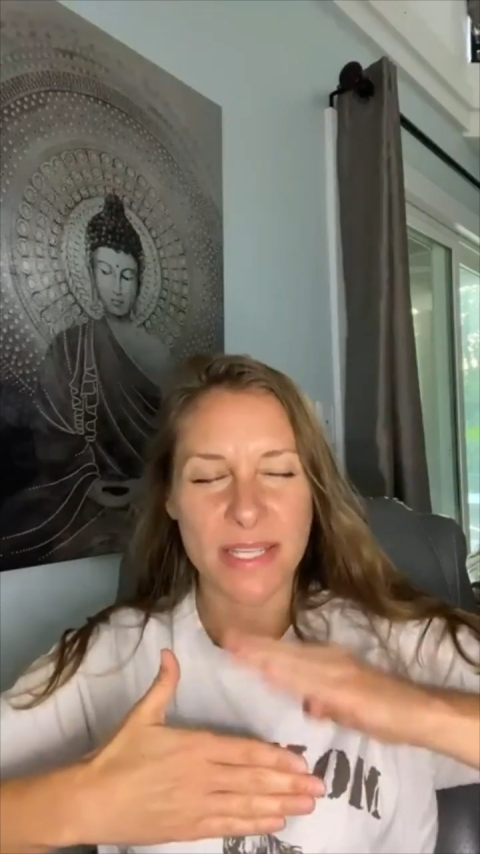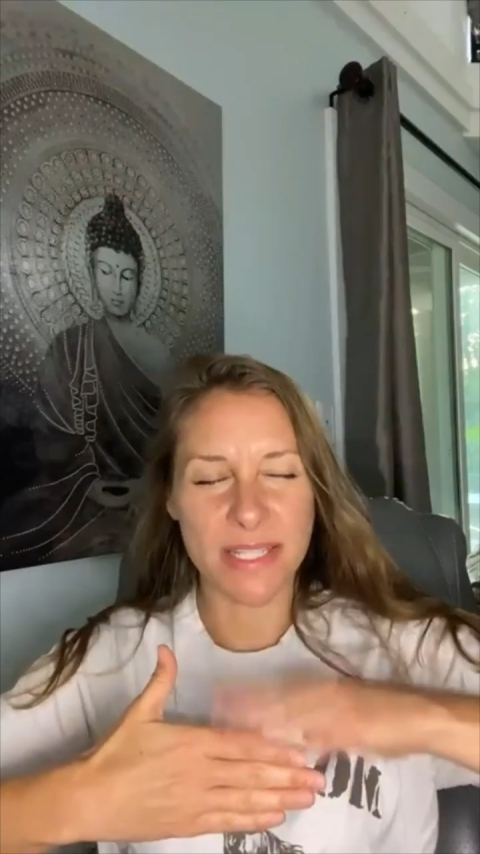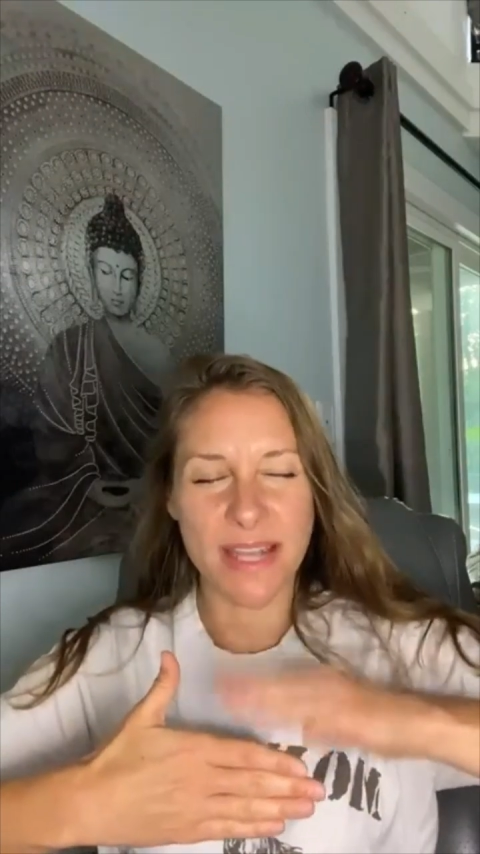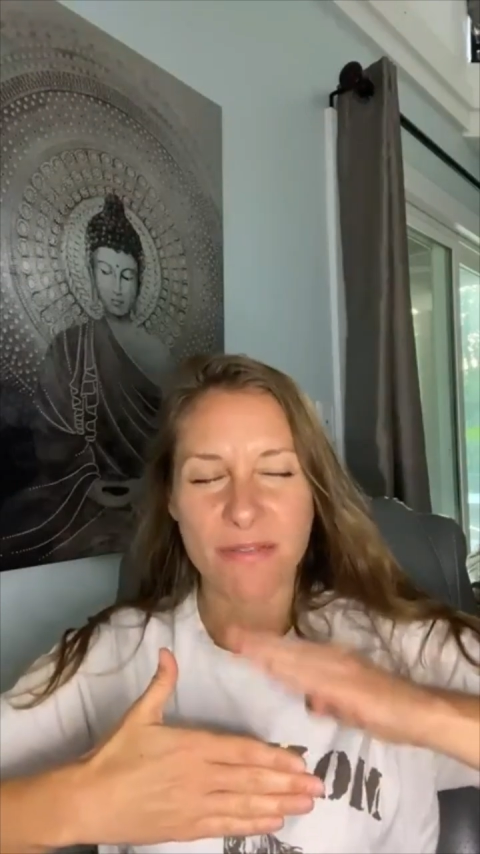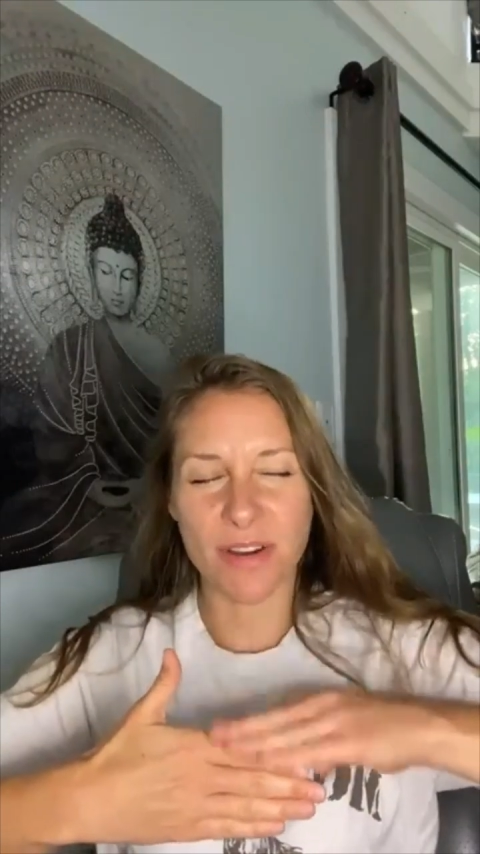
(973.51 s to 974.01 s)

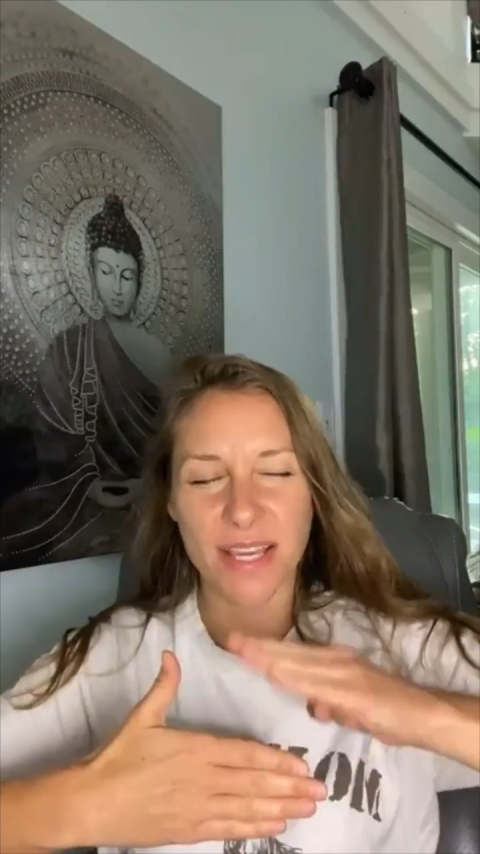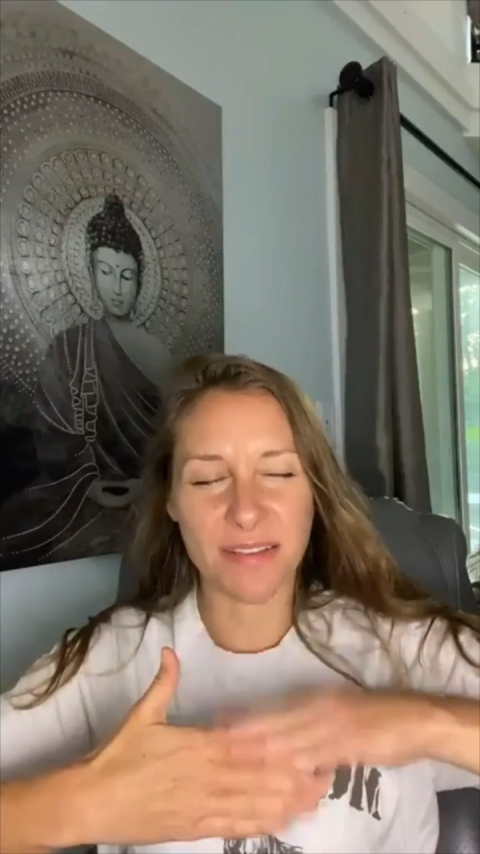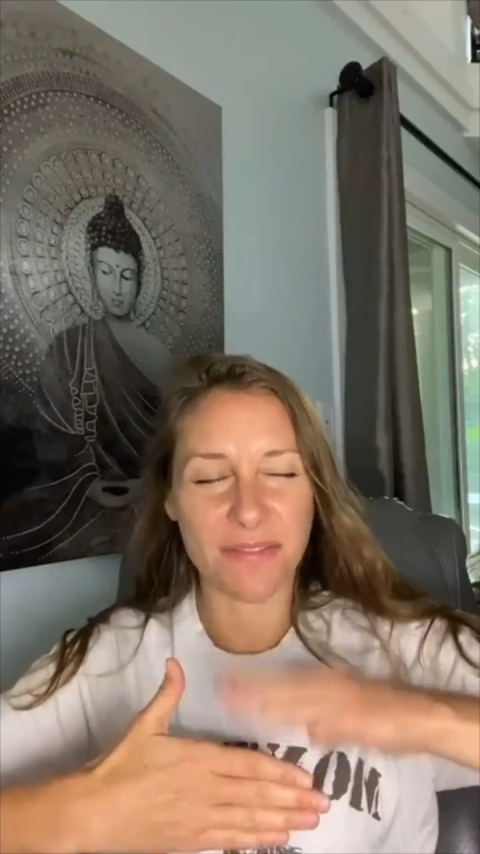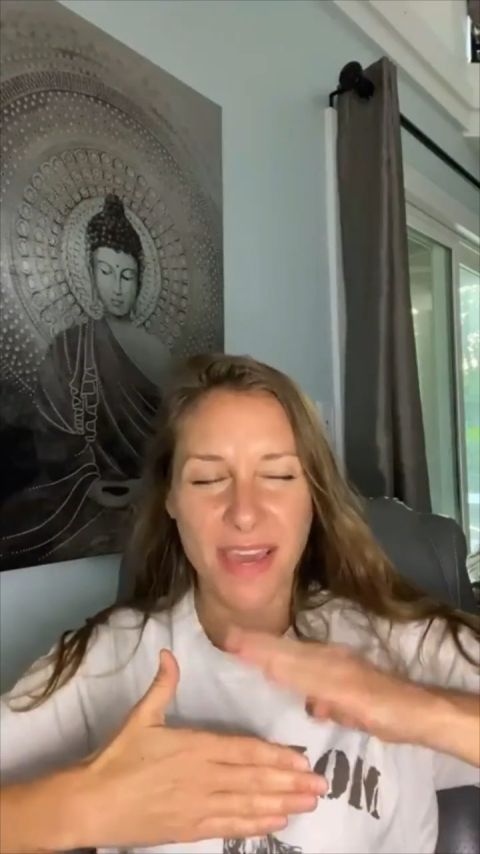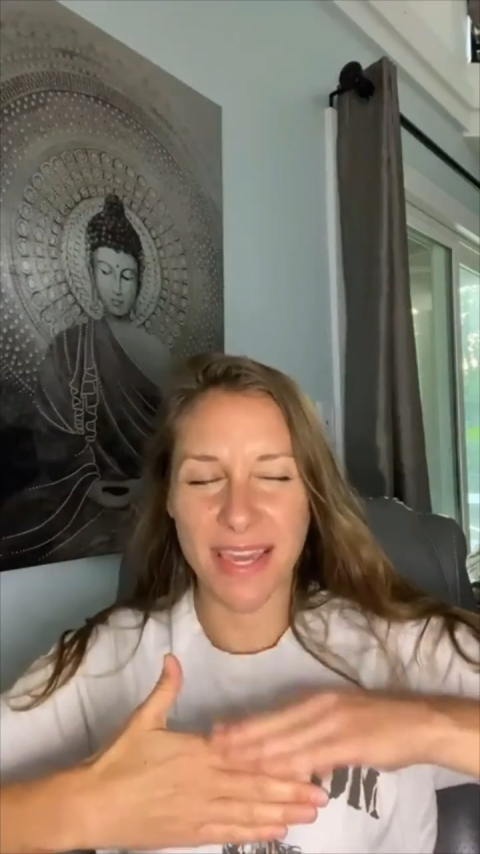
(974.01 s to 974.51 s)
is never
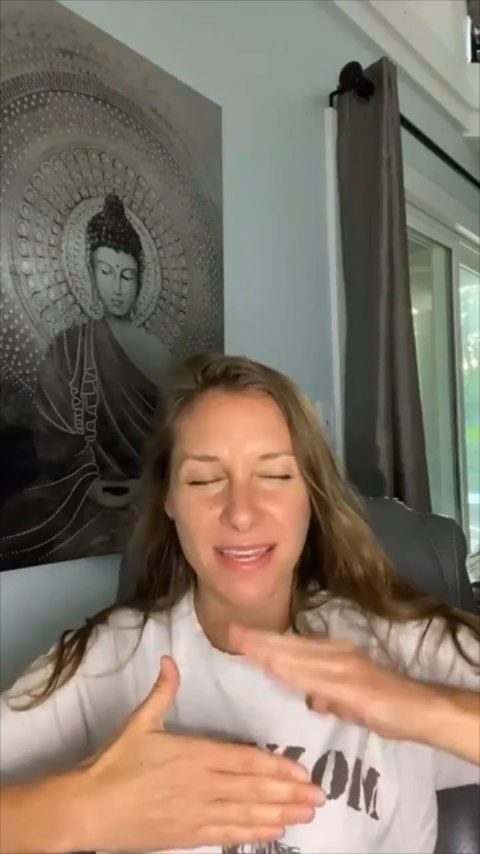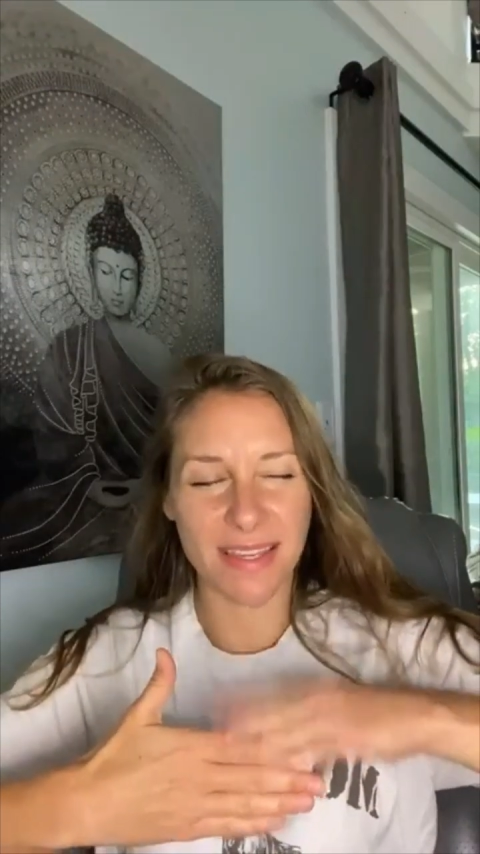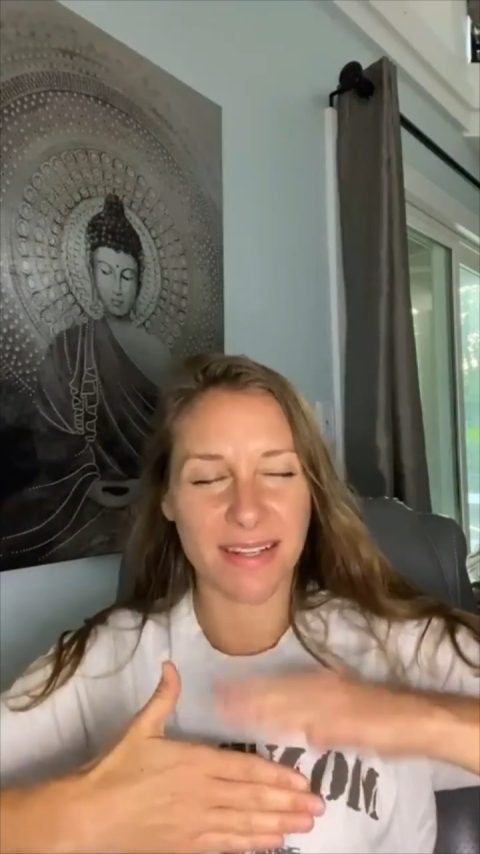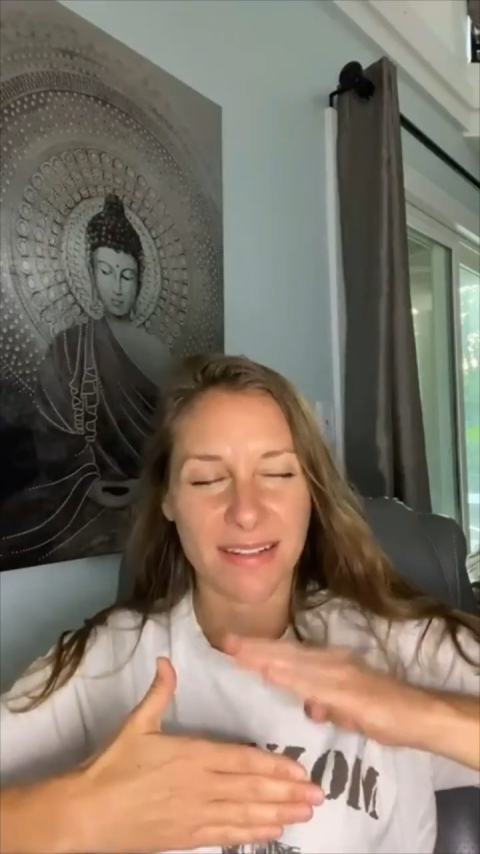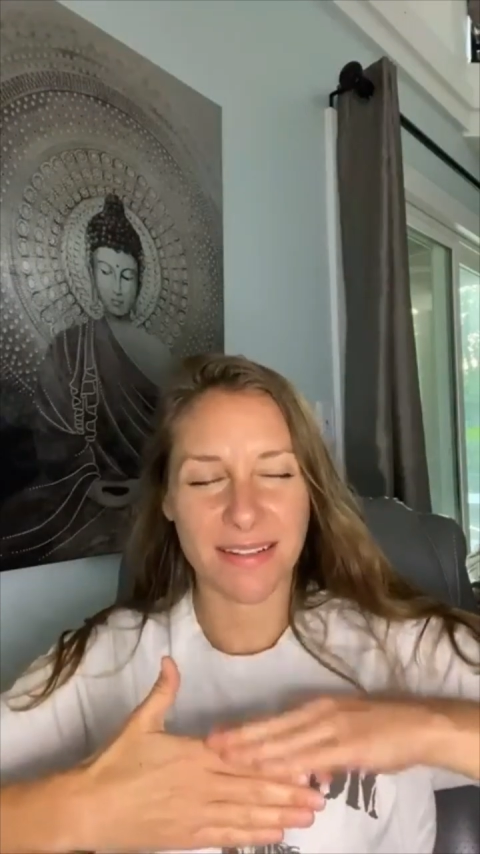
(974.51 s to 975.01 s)
in
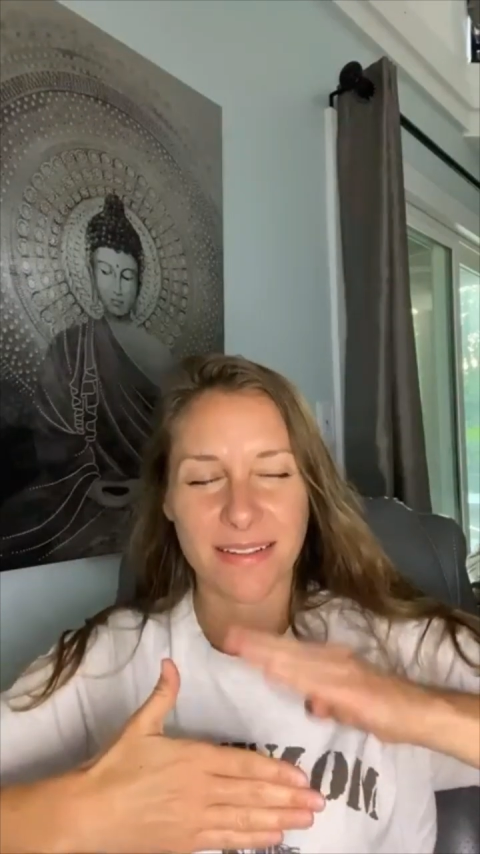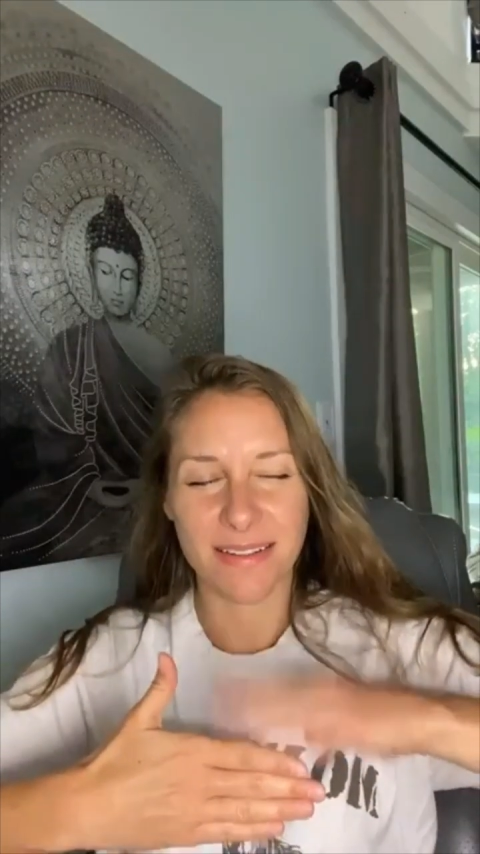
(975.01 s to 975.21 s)
vain,